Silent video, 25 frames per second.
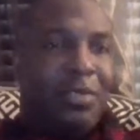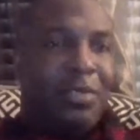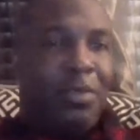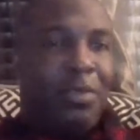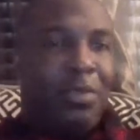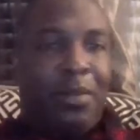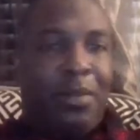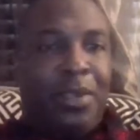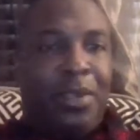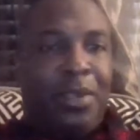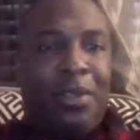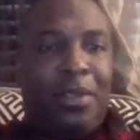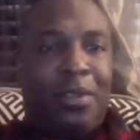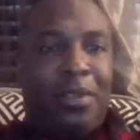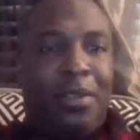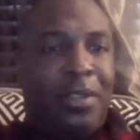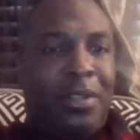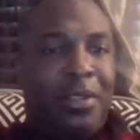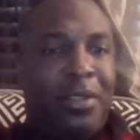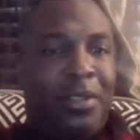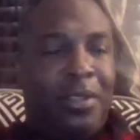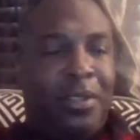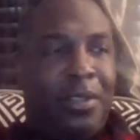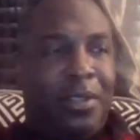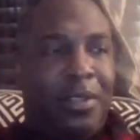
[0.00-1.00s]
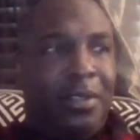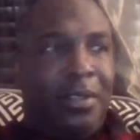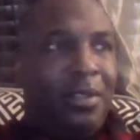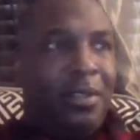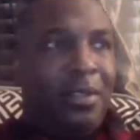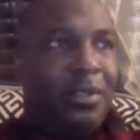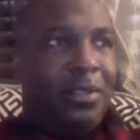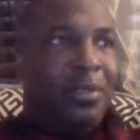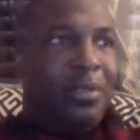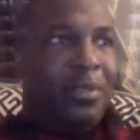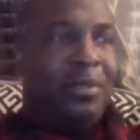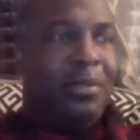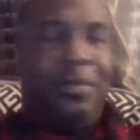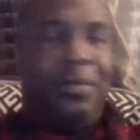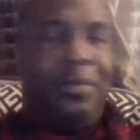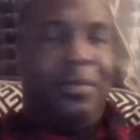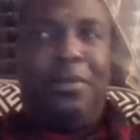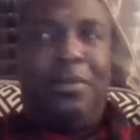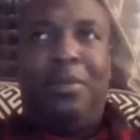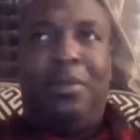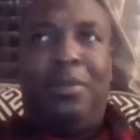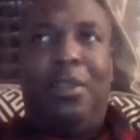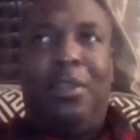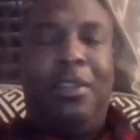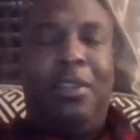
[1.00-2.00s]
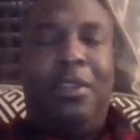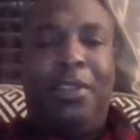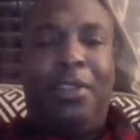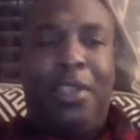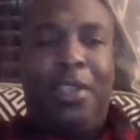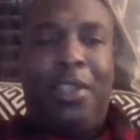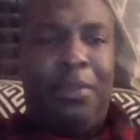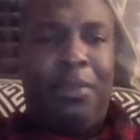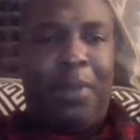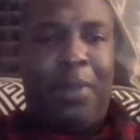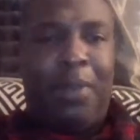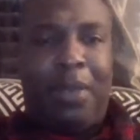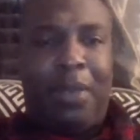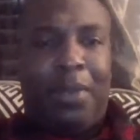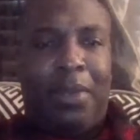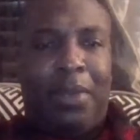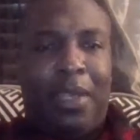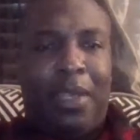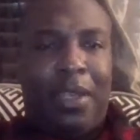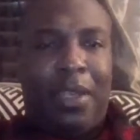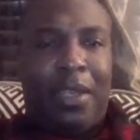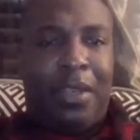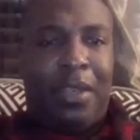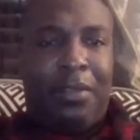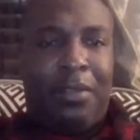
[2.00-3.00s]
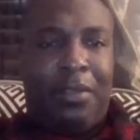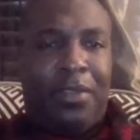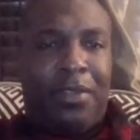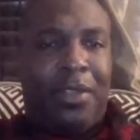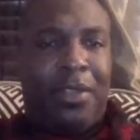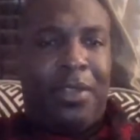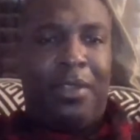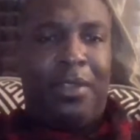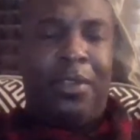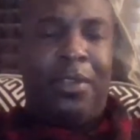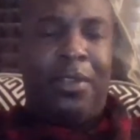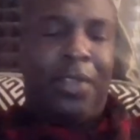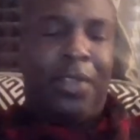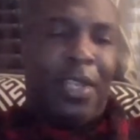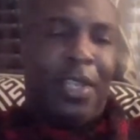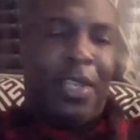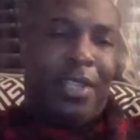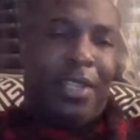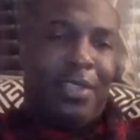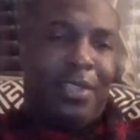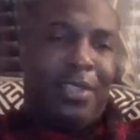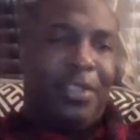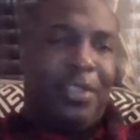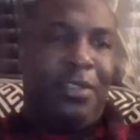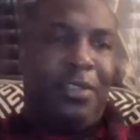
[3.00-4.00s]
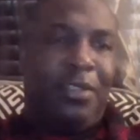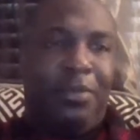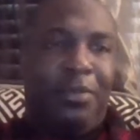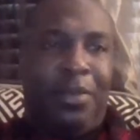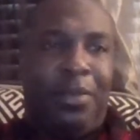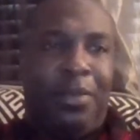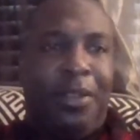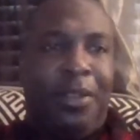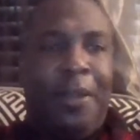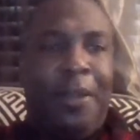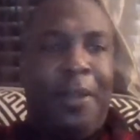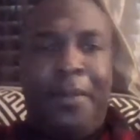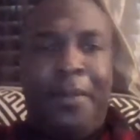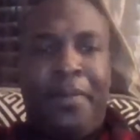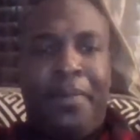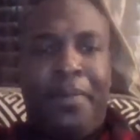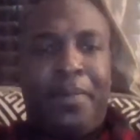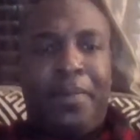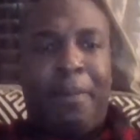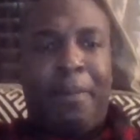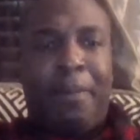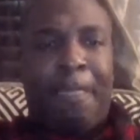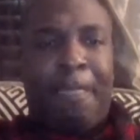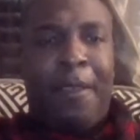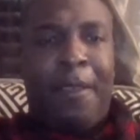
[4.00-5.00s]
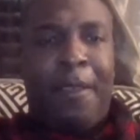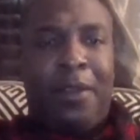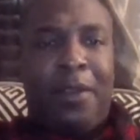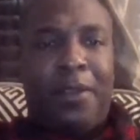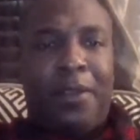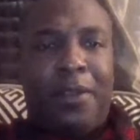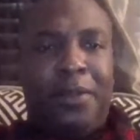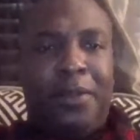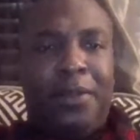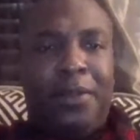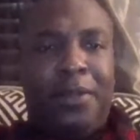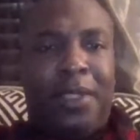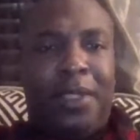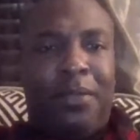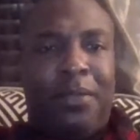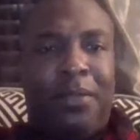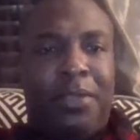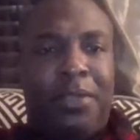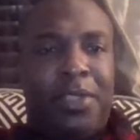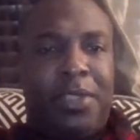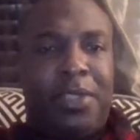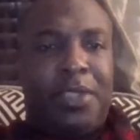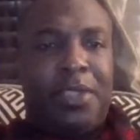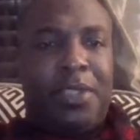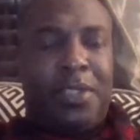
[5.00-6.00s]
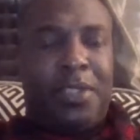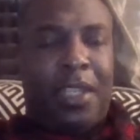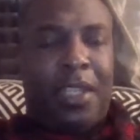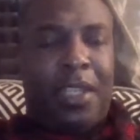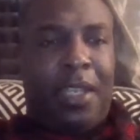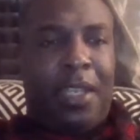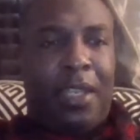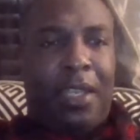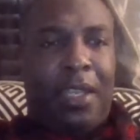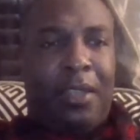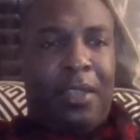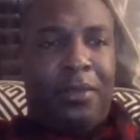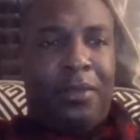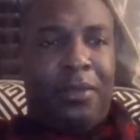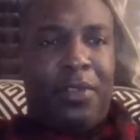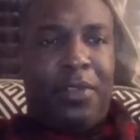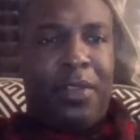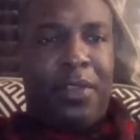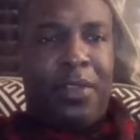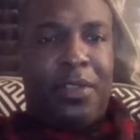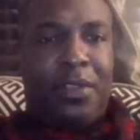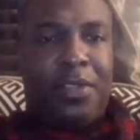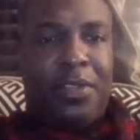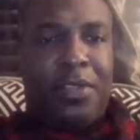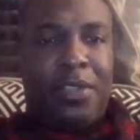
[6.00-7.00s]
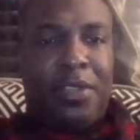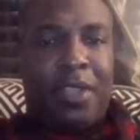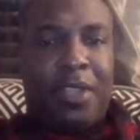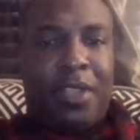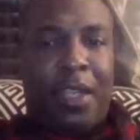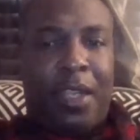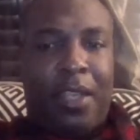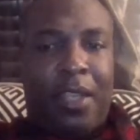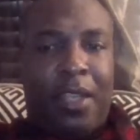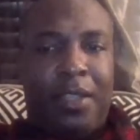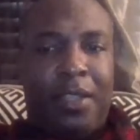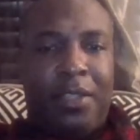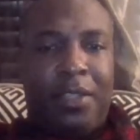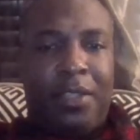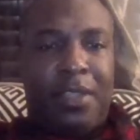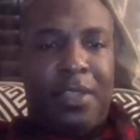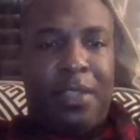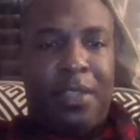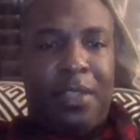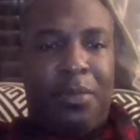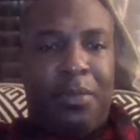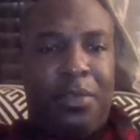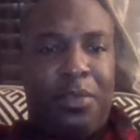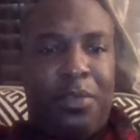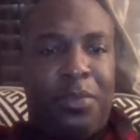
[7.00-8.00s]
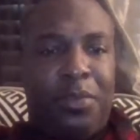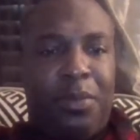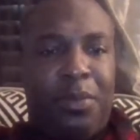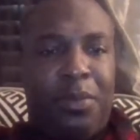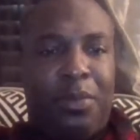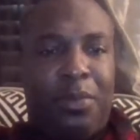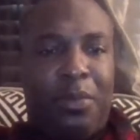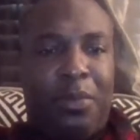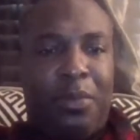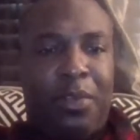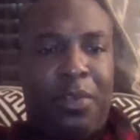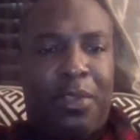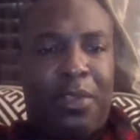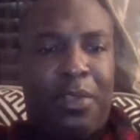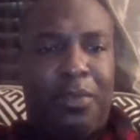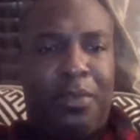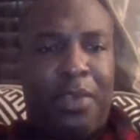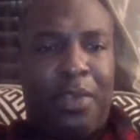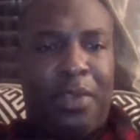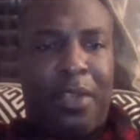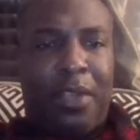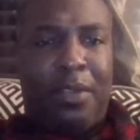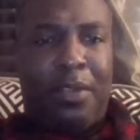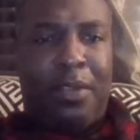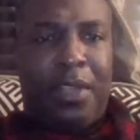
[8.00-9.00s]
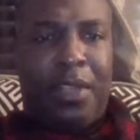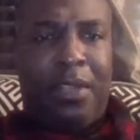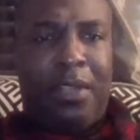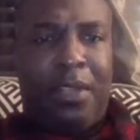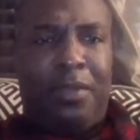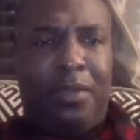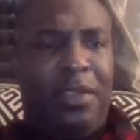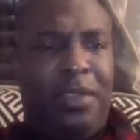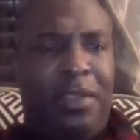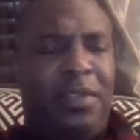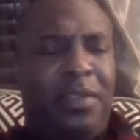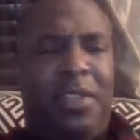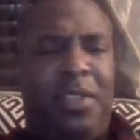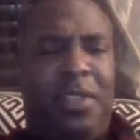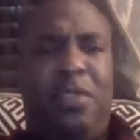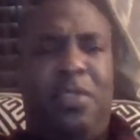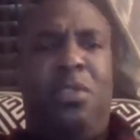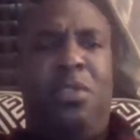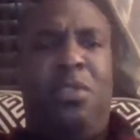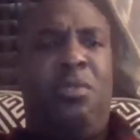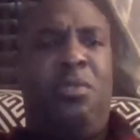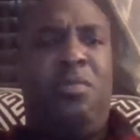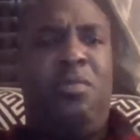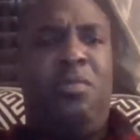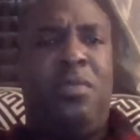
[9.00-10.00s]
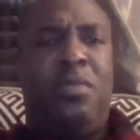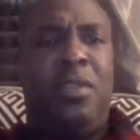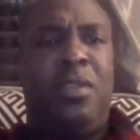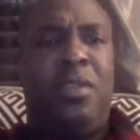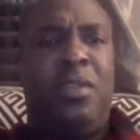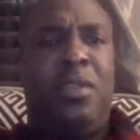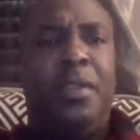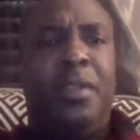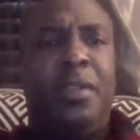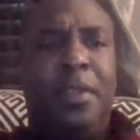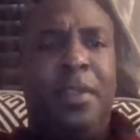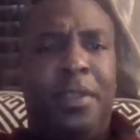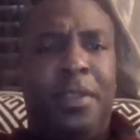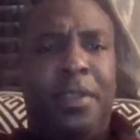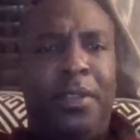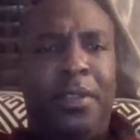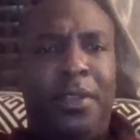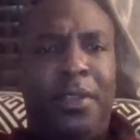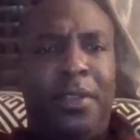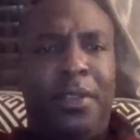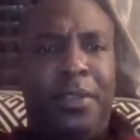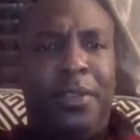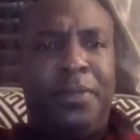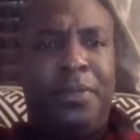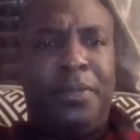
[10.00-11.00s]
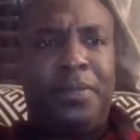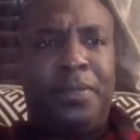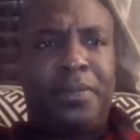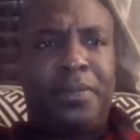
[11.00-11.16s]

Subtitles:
woman on a, loving hip hop have and all kind of stuff, but and which is sad for our society is that most people walking around they don't even know, you know.